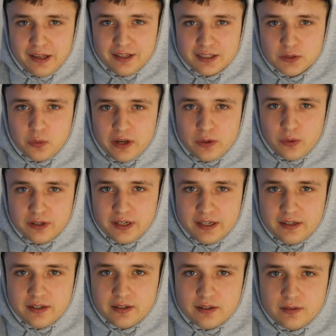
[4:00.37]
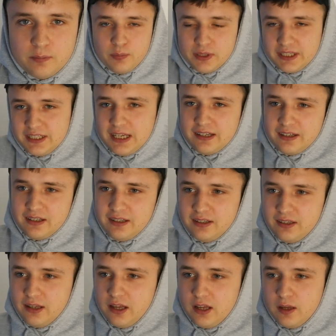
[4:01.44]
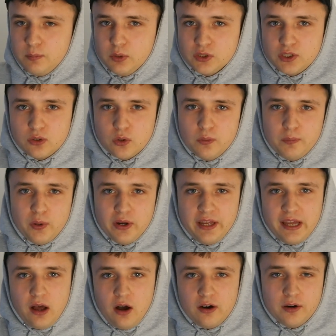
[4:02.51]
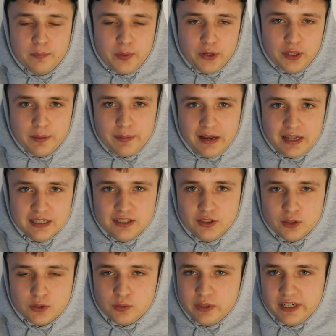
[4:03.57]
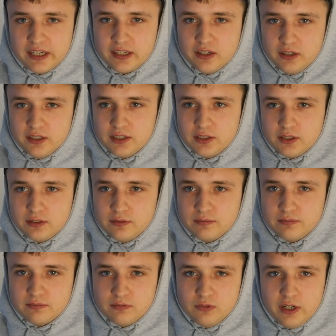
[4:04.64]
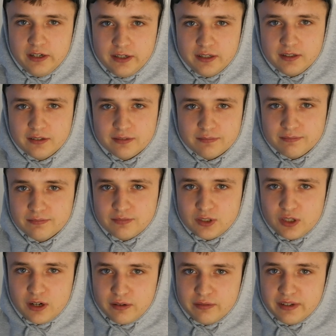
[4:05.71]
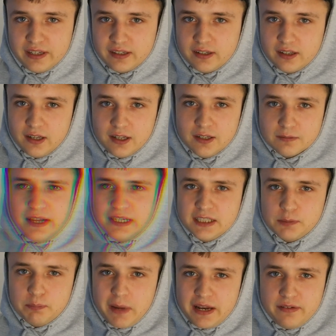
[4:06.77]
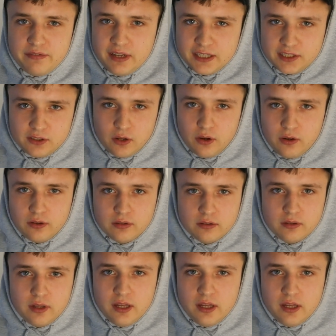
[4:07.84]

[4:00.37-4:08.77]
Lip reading: that. That's what he wanted. But to go and put it all on PewDiePie is just ridiculous, really. Do you not think? In his manifesto,